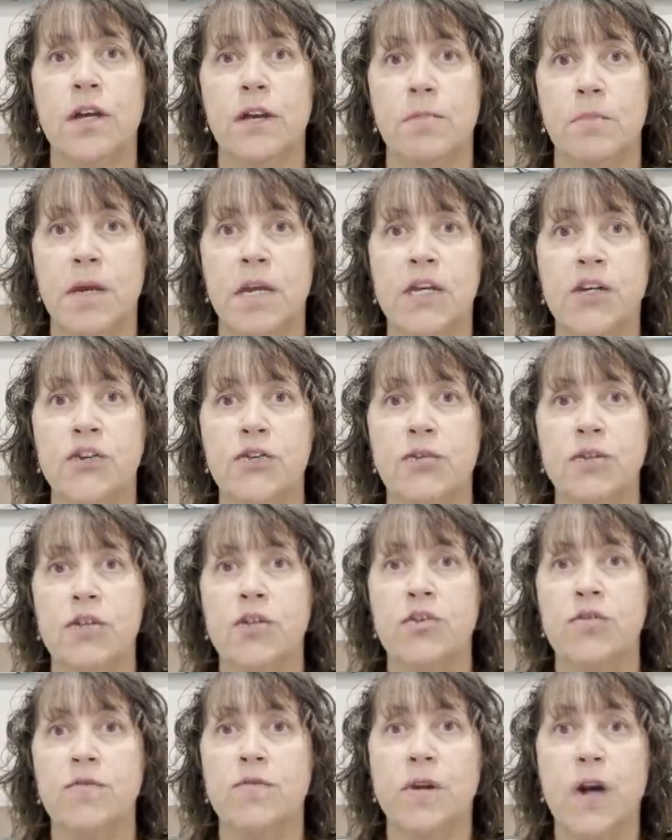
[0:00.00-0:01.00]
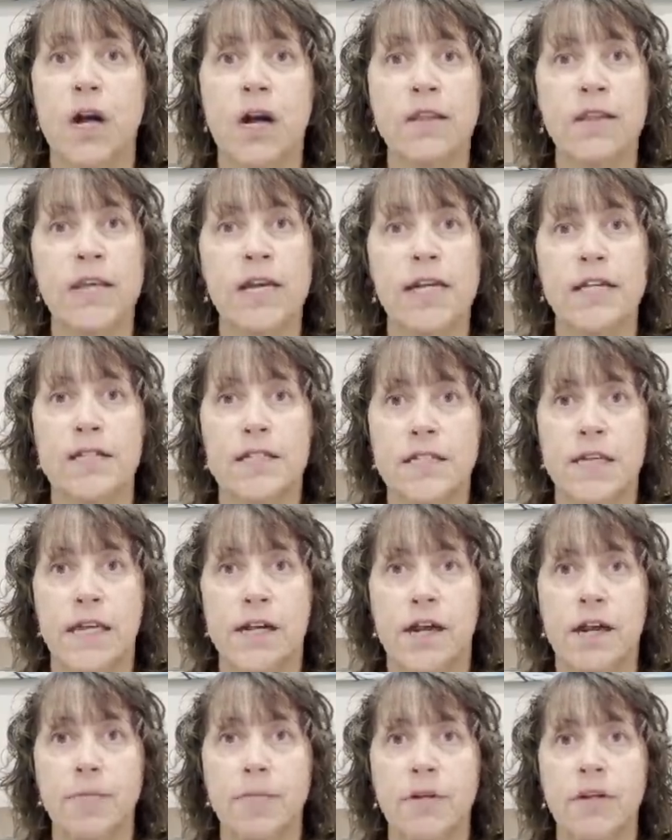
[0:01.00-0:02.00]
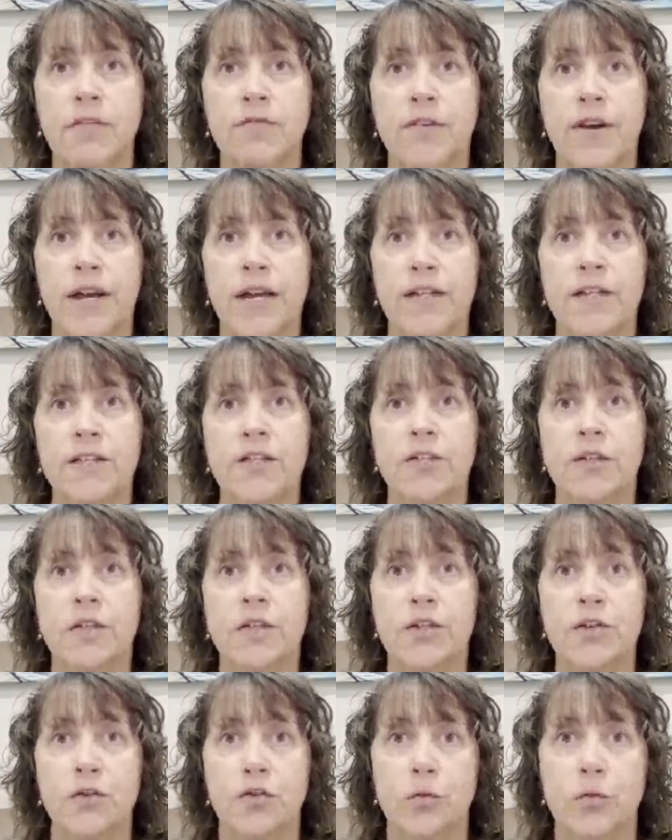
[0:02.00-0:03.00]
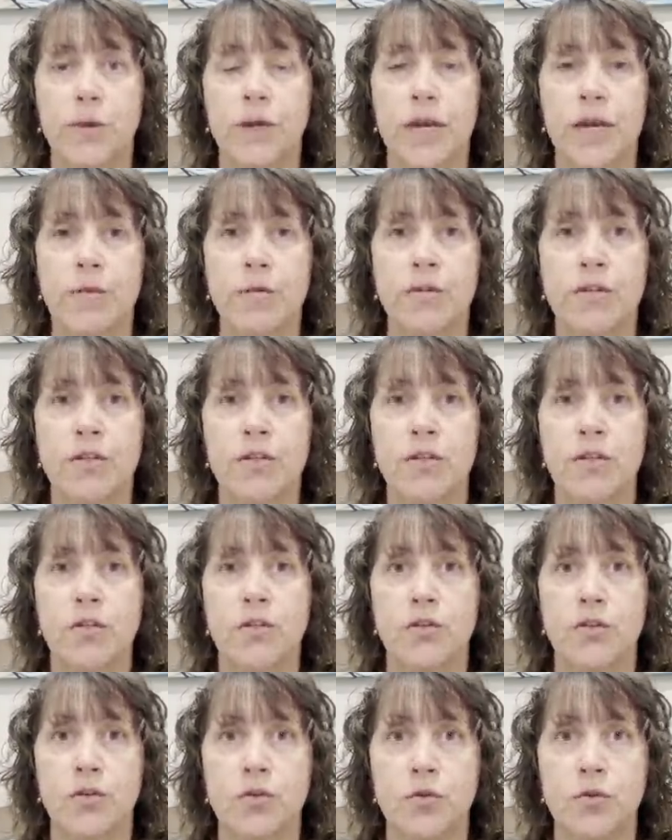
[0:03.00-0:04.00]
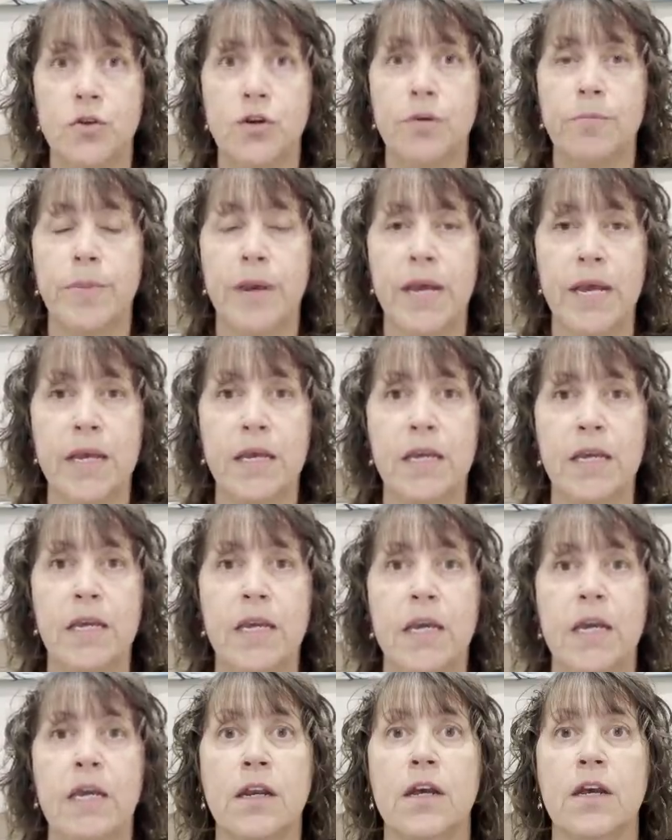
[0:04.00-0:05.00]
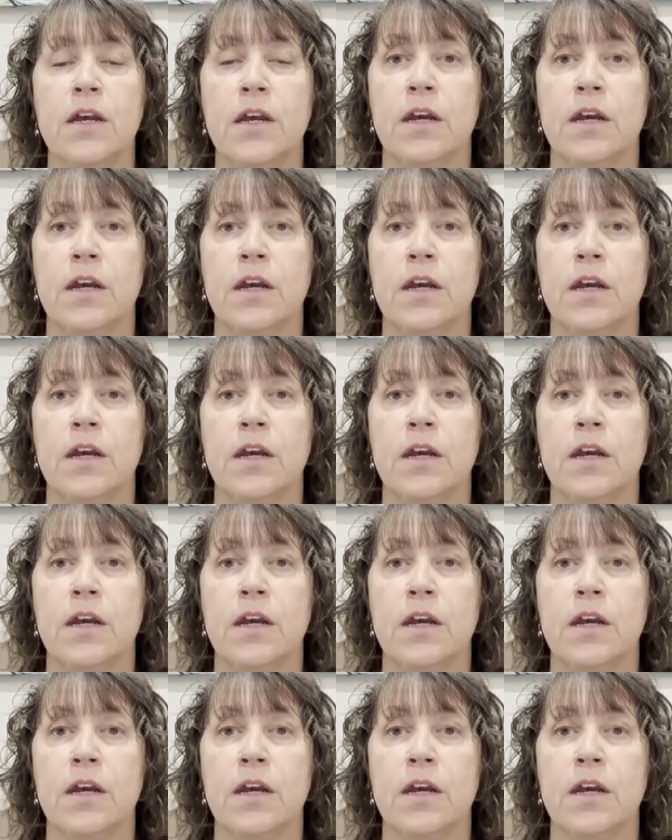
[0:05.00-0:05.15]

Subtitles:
make sure that you've got that set up in advance so that you'll be able to do your banking